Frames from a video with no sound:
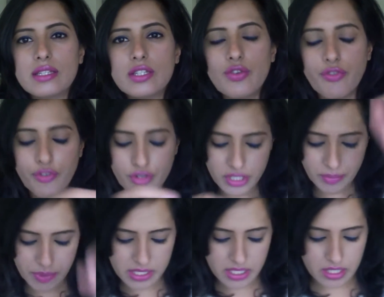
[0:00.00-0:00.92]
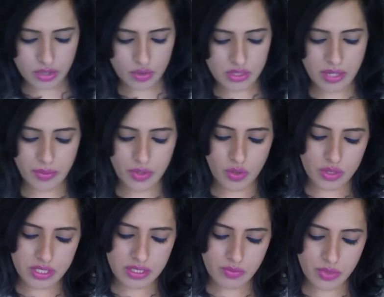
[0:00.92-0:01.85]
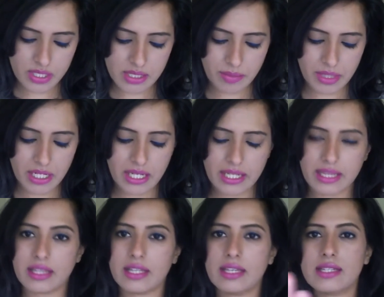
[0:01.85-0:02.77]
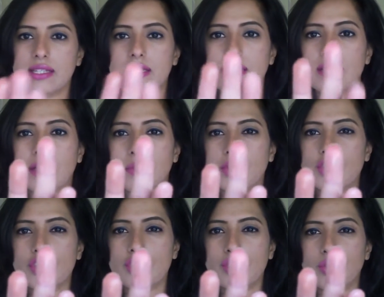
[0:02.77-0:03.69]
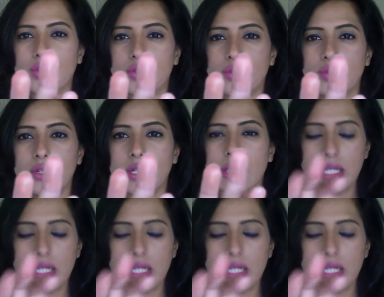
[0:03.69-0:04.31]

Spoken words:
So for deeper skin tones, I would go with something like this. Let me just show you.